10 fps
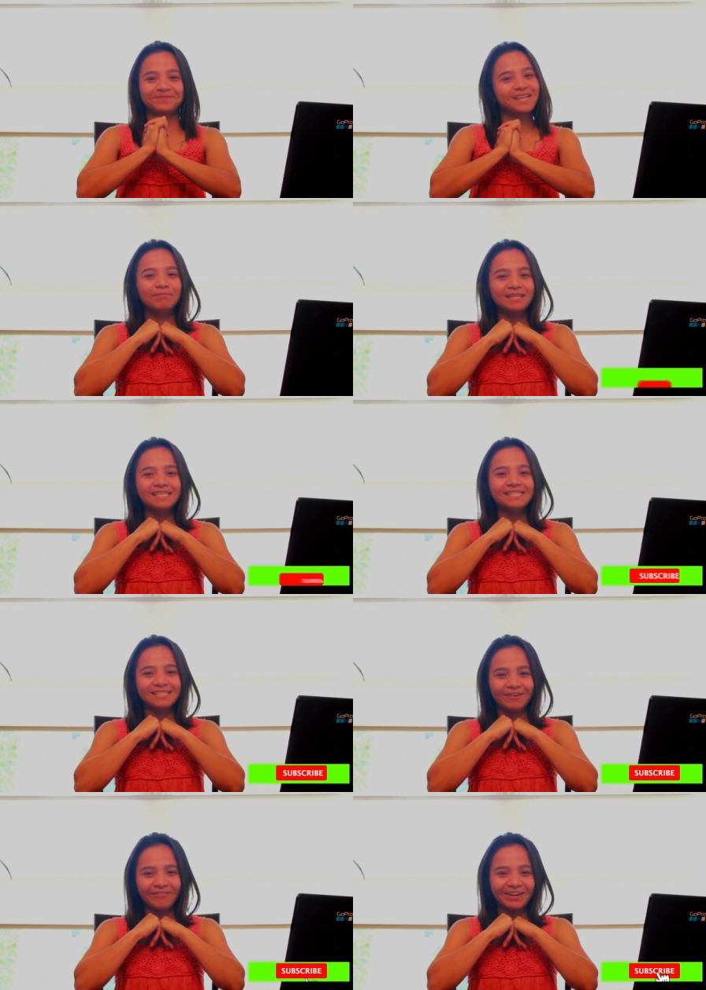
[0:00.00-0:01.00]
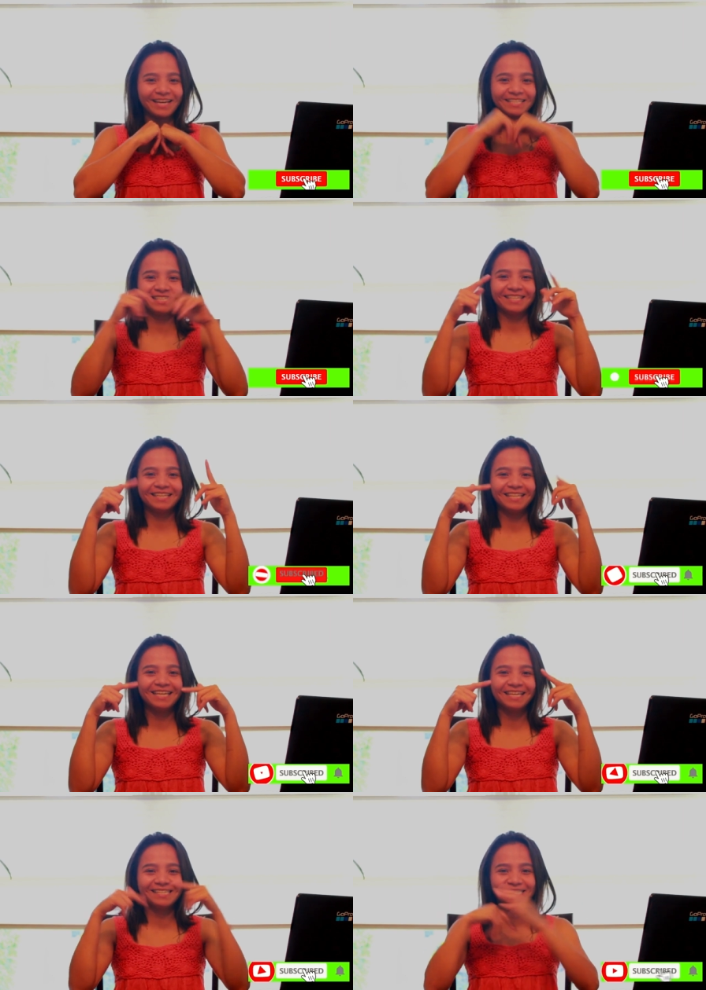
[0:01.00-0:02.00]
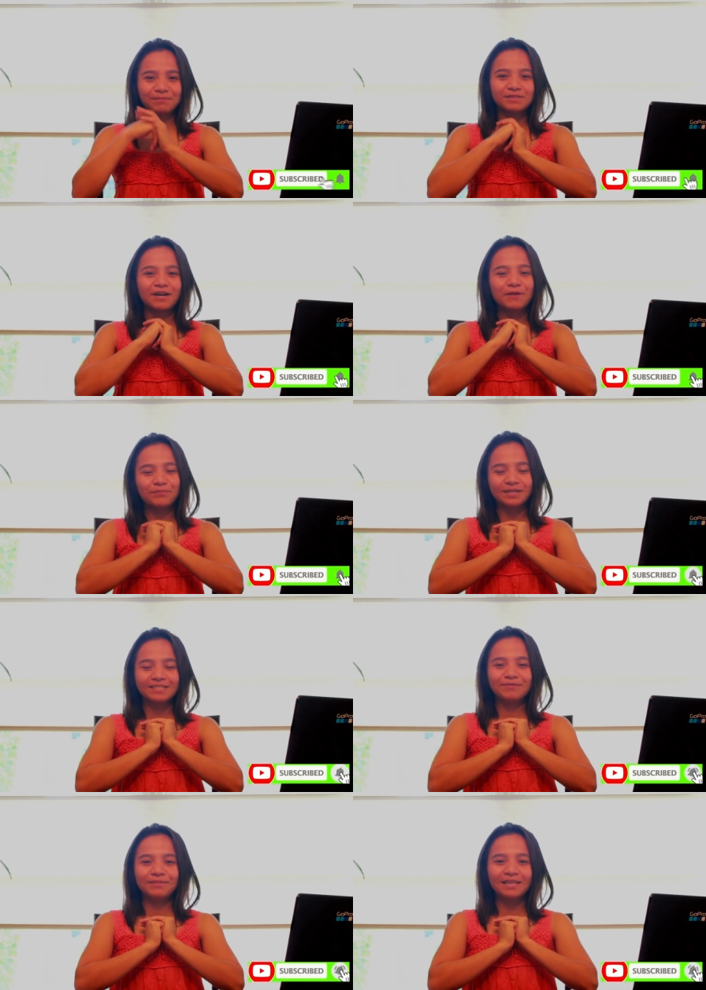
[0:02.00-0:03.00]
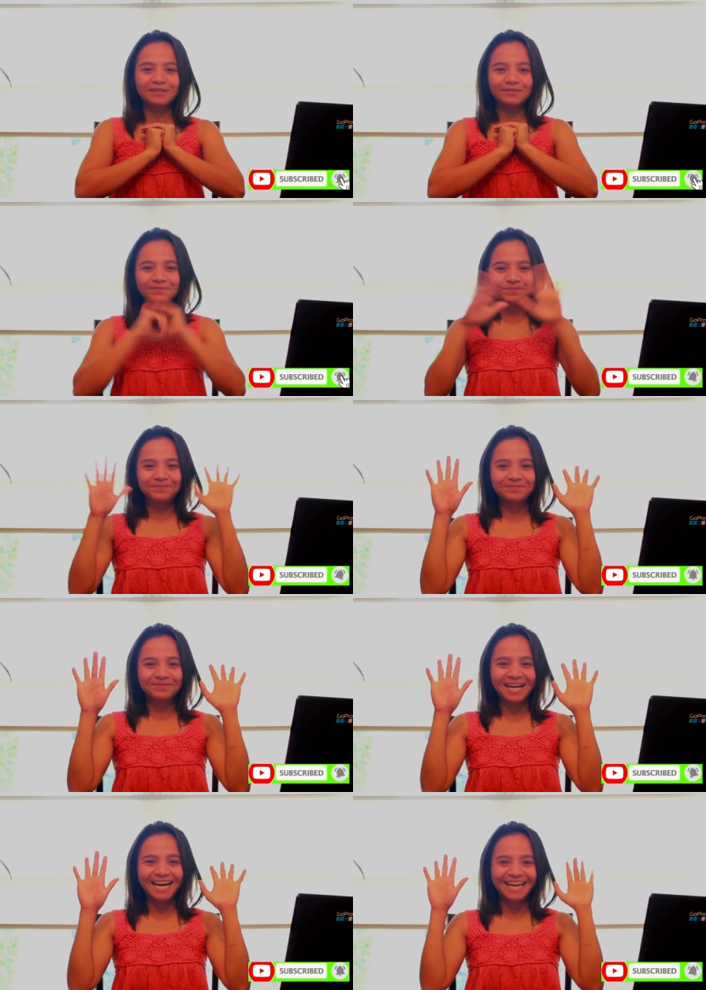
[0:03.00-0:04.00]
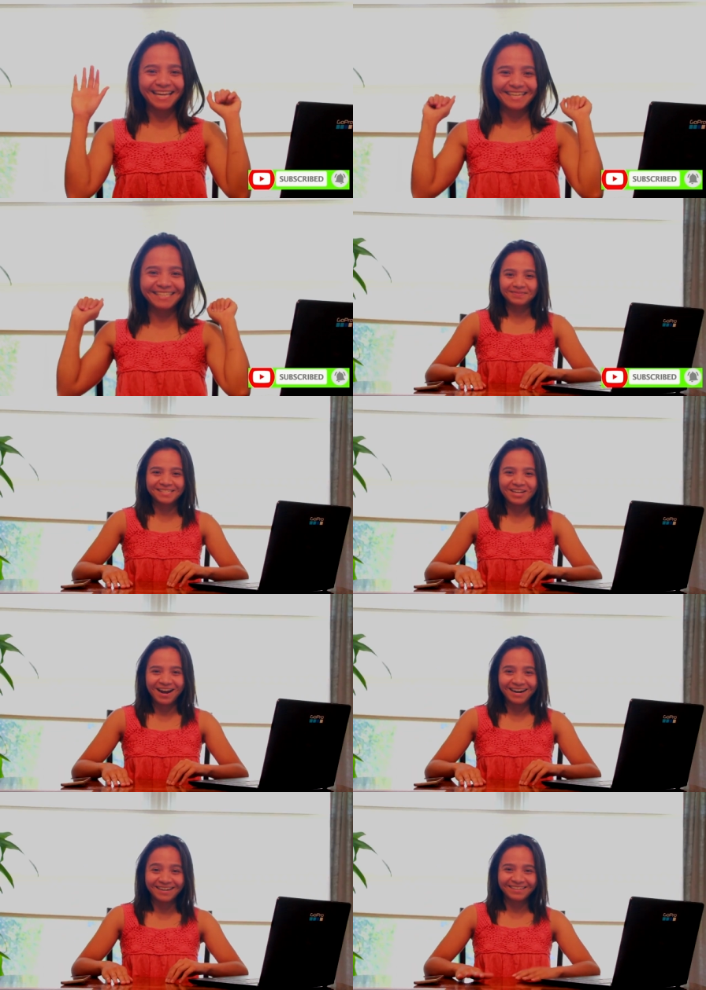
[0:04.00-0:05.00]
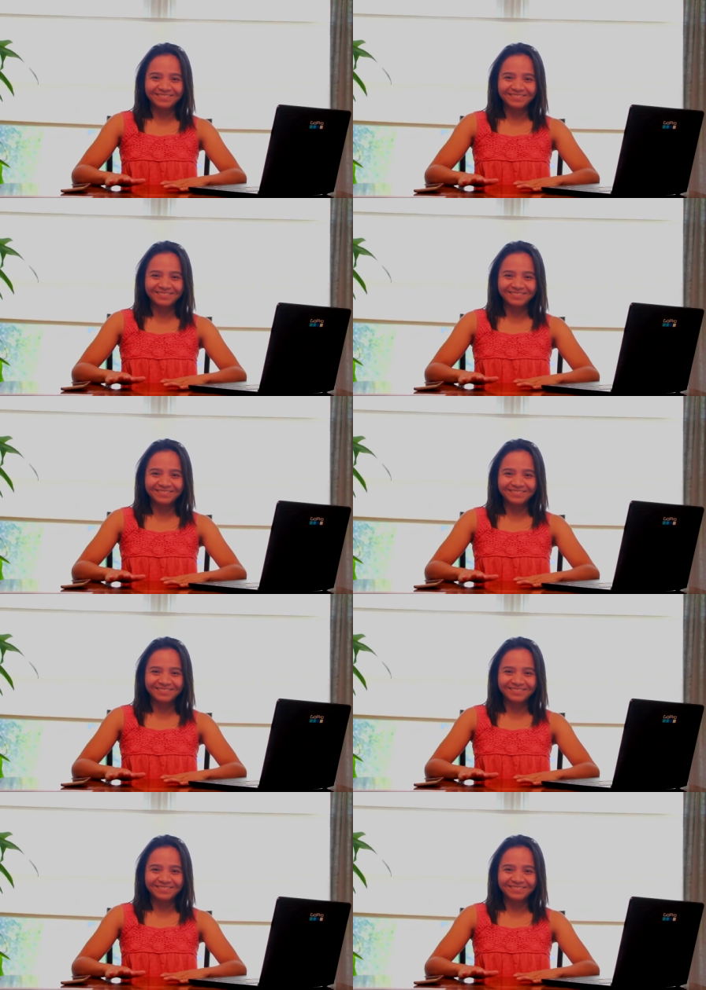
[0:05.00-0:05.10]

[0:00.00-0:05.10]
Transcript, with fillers: And please don't forget to click the subscribe button below. Bye. Ciao.